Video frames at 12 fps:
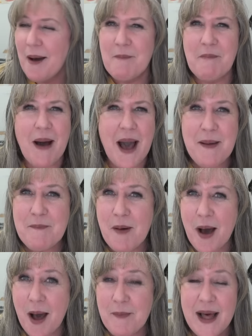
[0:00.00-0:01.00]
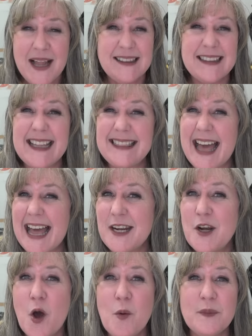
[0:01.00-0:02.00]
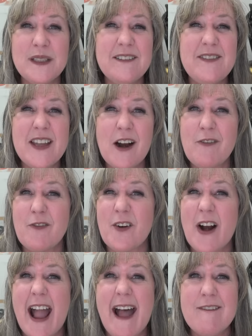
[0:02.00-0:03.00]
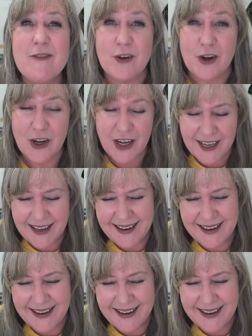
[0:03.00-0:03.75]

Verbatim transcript: my mom let that gnome live there forever.